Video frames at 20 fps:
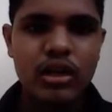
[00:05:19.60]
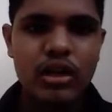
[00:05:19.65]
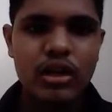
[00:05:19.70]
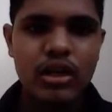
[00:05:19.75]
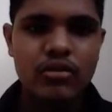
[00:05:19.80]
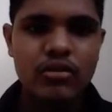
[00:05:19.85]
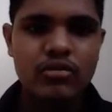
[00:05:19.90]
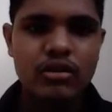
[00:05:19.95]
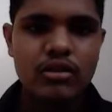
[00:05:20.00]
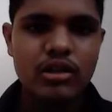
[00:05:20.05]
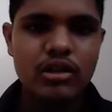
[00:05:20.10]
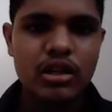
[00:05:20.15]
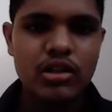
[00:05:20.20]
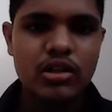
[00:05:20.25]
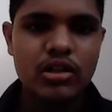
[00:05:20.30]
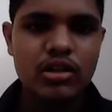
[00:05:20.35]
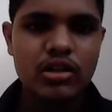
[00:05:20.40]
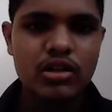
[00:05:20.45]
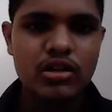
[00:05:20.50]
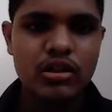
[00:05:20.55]
After that,
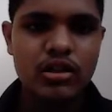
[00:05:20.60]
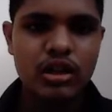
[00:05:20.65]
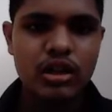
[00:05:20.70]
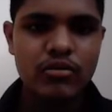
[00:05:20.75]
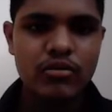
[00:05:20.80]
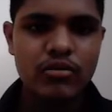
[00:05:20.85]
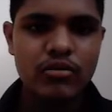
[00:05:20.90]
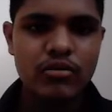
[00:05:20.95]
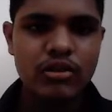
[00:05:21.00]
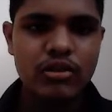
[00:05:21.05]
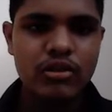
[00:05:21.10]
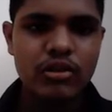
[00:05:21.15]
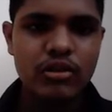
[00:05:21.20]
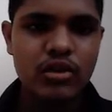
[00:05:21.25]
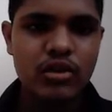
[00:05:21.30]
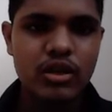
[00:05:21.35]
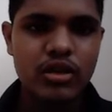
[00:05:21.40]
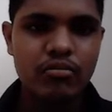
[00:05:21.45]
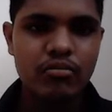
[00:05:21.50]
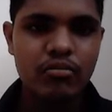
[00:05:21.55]
coming to the
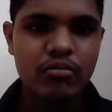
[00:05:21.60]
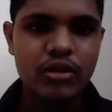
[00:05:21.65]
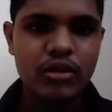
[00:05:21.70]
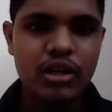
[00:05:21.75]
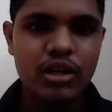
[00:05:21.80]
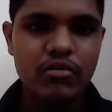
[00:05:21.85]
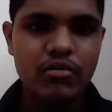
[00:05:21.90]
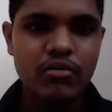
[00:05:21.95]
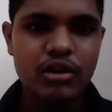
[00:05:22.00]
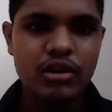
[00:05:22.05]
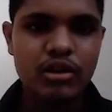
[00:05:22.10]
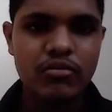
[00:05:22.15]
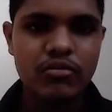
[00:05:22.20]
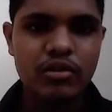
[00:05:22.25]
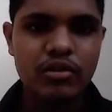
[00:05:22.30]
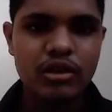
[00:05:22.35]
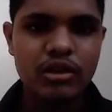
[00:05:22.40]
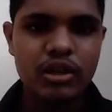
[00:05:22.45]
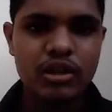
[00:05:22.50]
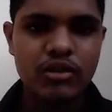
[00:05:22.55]
theory, peak inverse
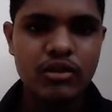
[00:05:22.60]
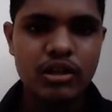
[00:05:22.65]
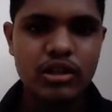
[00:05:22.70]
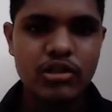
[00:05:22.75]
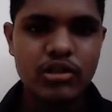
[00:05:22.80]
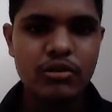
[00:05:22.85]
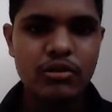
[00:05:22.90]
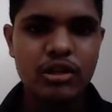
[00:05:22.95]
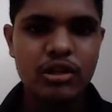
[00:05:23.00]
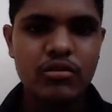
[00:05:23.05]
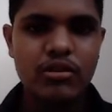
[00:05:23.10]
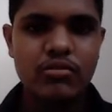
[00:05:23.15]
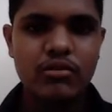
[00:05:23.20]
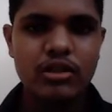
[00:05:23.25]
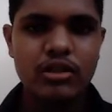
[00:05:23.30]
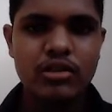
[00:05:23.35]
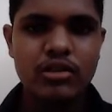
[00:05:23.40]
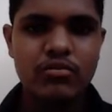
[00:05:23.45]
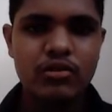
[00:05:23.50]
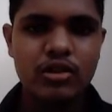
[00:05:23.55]
voltage. What is peak inverse
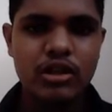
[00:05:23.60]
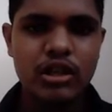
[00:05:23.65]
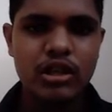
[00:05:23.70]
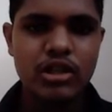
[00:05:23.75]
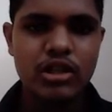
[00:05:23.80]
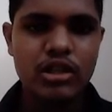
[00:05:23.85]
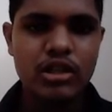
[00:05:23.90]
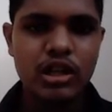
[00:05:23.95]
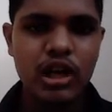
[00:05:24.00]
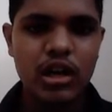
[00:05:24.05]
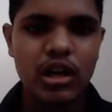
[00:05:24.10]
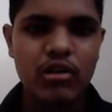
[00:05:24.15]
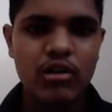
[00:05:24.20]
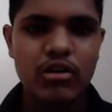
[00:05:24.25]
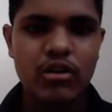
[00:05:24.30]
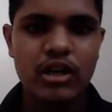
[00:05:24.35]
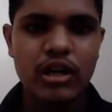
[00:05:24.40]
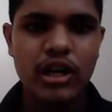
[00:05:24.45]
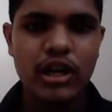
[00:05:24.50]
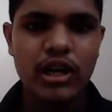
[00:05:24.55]
voltage and how we
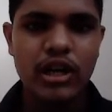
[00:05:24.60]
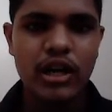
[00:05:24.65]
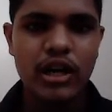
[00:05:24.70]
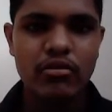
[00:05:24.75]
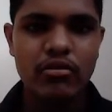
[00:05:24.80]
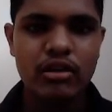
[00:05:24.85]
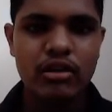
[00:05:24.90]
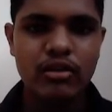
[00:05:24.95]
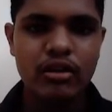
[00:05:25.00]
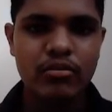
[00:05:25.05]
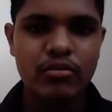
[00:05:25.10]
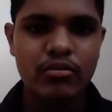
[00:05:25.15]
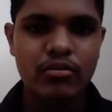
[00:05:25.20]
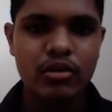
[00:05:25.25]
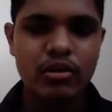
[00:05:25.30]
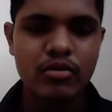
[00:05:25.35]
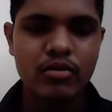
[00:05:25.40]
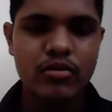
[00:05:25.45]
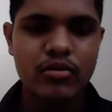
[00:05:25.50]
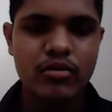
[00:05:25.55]
will calculate for full
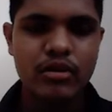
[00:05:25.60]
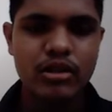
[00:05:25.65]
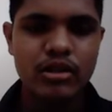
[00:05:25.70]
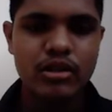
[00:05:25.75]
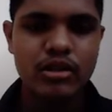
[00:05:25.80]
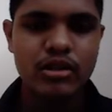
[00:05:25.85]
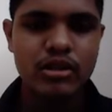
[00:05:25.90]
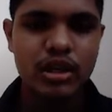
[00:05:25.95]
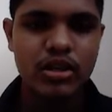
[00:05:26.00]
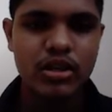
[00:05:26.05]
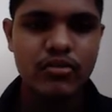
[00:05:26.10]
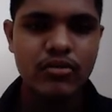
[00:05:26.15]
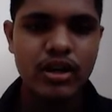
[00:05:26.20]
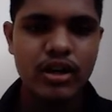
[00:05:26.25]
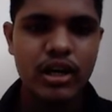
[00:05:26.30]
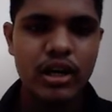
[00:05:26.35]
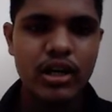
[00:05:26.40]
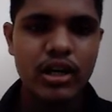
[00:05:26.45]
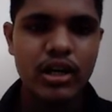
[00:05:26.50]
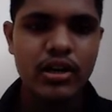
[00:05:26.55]
wave bridge
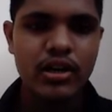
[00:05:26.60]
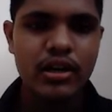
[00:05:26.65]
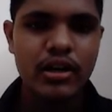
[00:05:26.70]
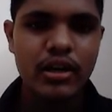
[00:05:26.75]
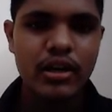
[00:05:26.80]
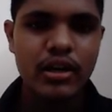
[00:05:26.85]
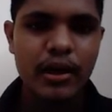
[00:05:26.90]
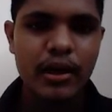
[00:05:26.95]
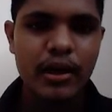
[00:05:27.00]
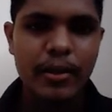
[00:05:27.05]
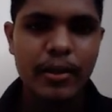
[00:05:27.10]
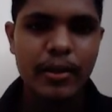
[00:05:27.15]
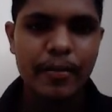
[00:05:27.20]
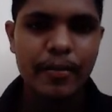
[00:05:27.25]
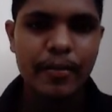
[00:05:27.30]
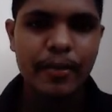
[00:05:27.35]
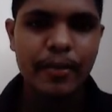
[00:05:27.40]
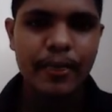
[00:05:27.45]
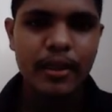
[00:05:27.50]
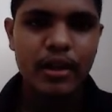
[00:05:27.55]
rectifier?
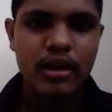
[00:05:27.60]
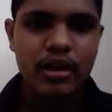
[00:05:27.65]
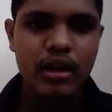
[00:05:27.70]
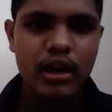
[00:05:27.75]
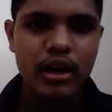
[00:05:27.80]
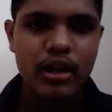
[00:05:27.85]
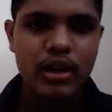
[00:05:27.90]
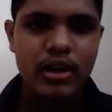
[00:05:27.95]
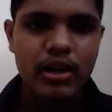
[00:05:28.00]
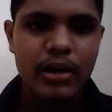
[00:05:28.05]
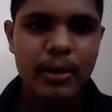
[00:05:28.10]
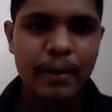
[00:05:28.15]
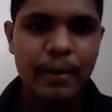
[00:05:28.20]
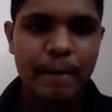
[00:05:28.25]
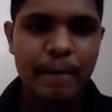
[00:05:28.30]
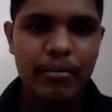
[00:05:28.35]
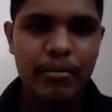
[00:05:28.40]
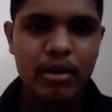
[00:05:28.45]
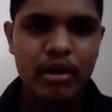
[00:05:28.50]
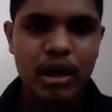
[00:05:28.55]
And
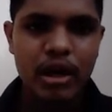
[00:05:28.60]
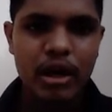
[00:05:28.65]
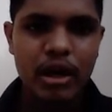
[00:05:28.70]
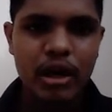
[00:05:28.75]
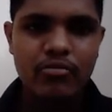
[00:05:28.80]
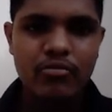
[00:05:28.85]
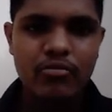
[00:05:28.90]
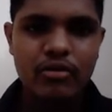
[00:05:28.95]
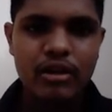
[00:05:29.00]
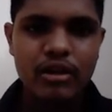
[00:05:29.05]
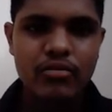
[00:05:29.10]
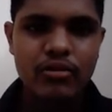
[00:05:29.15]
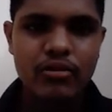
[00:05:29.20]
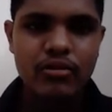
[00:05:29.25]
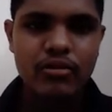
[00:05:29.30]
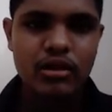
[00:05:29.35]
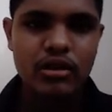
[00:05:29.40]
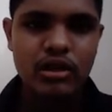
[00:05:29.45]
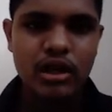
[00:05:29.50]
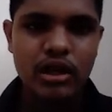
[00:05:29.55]
for half wave
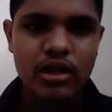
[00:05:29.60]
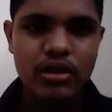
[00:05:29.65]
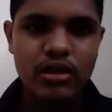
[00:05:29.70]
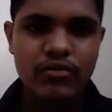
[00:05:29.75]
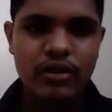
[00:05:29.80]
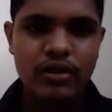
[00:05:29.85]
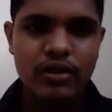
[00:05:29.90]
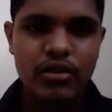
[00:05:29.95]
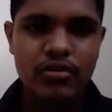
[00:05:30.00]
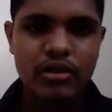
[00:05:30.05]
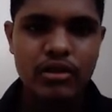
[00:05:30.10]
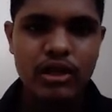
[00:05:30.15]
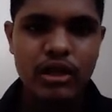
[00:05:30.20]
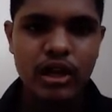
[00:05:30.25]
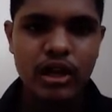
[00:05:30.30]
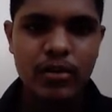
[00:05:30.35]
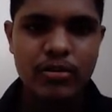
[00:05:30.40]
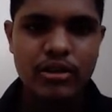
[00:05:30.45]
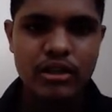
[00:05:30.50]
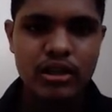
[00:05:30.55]
rectifier with a
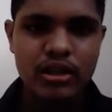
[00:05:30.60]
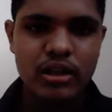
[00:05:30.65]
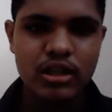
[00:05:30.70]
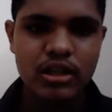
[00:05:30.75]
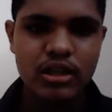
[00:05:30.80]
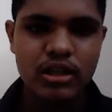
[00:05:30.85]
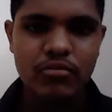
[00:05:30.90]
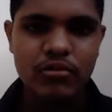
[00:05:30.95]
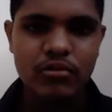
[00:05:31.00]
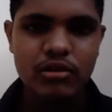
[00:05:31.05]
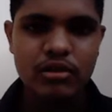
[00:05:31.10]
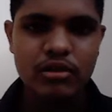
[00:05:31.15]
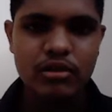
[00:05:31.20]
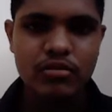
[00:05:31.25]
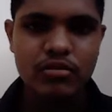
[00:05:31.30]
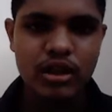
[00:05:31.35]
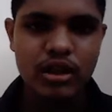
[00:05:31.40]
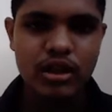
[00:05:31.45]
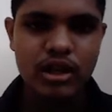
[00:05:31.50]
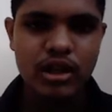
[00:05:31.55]
capacitor input
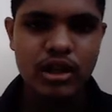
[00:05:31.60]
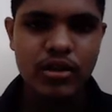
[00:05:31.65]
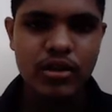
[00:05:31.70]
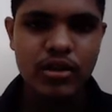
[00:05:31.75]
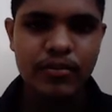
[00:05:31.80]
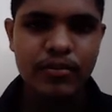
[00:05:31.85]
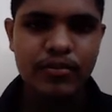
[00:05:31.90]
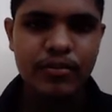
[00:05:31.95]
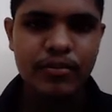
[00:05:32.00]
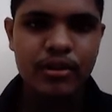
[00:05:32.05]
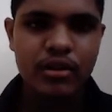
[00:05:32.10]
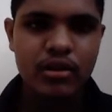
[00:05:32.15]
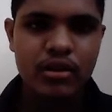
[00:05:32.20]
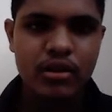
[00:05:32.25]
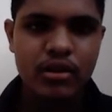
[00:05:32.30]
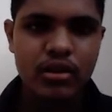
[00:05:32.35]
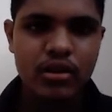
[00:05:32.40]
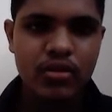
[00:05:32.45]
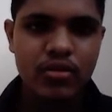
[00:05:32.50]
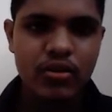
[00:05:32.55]
filter,
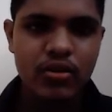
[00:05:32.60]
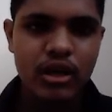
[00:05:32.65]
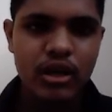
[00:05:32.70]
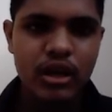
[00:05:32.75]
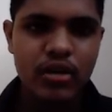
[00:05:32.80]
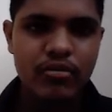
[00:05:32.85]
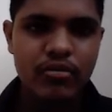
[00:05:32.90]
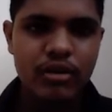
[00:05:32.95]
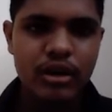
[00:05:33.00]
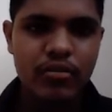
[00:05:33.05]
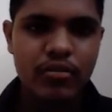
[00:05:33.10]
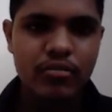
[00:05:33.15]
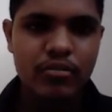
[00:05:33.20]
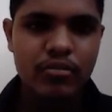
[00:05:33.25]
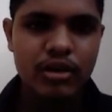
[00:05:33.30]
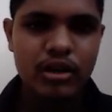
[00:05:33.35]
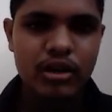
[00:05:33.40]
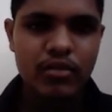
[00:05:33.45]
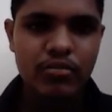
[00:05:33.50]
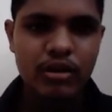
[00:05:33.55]
we will have
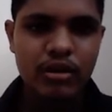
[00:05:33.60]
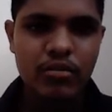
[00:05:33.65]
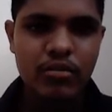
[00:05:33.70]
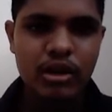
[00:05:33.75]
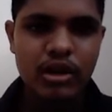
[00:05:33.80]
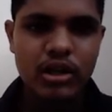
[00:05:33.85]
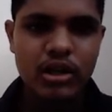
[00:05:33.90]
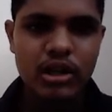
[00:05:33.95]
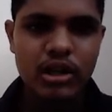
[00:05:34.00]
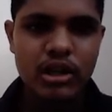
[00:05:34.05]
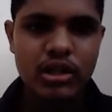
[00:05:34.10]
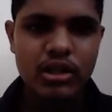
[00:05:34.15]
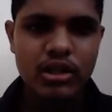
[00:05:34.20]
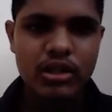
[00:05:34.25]
ripple voltage